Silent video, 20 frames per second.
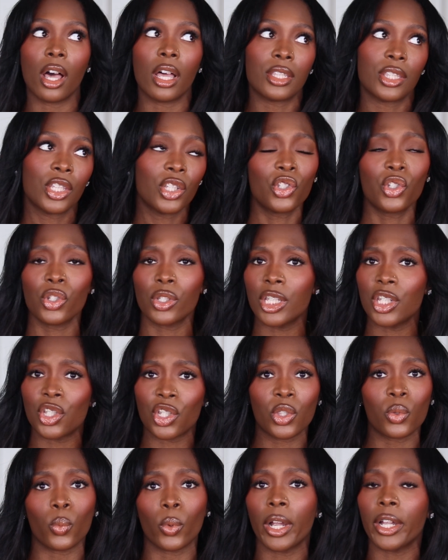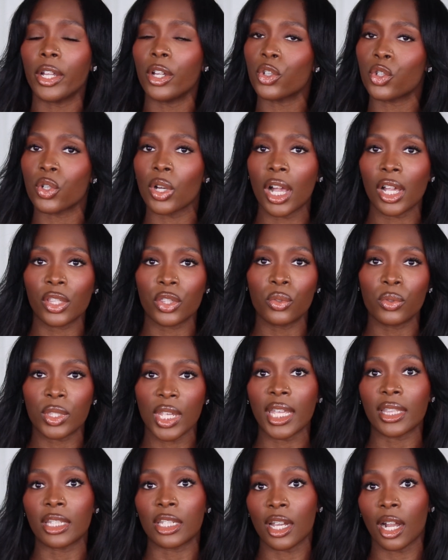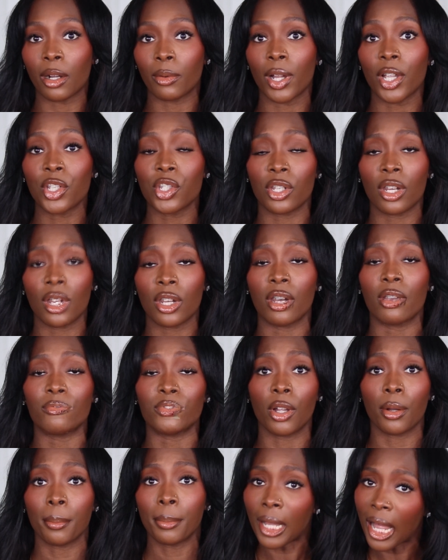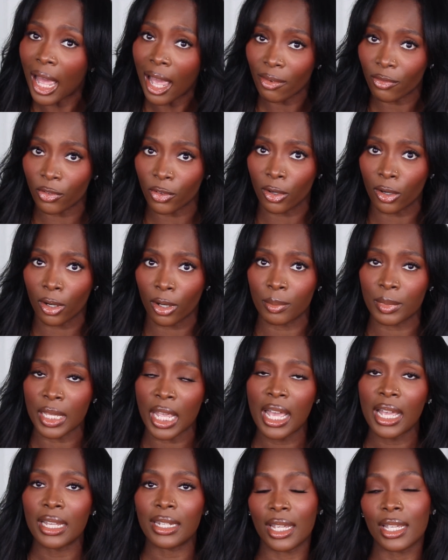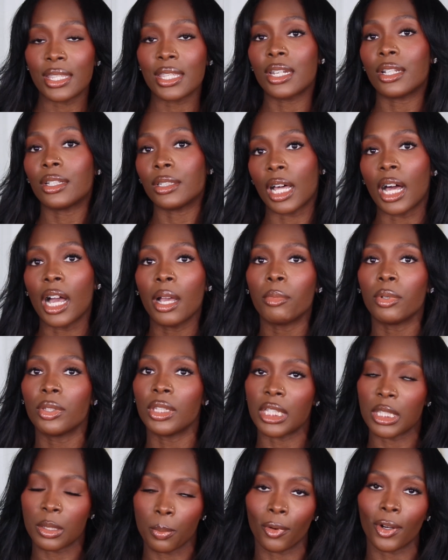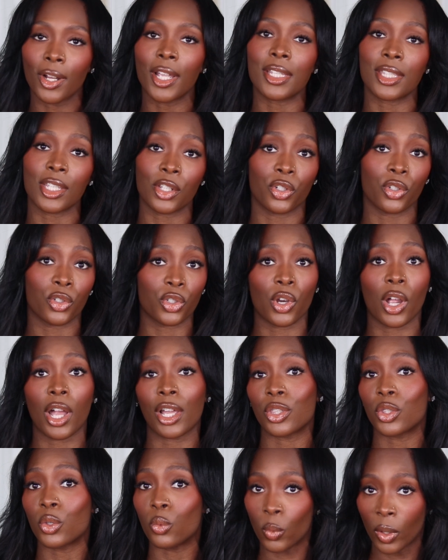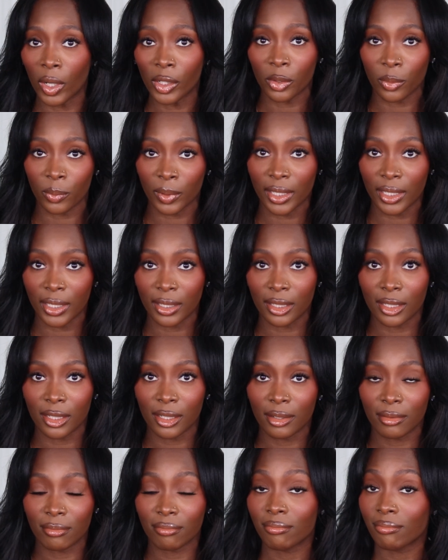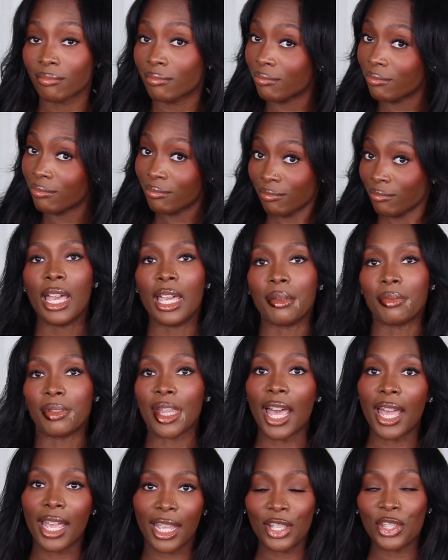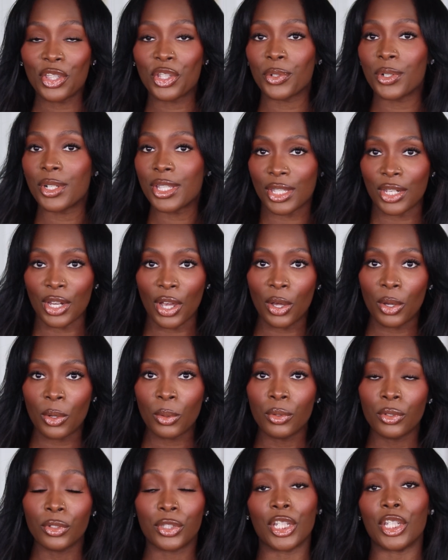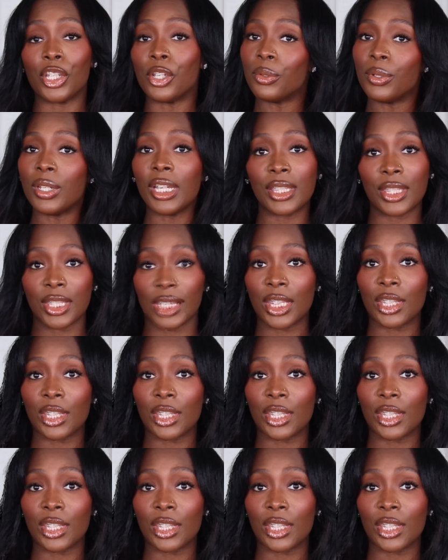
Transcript: essentially just where you're trying to take the direction of your platforms. Does it align with these brands that you're trying to work with? If that answer is no, then you need to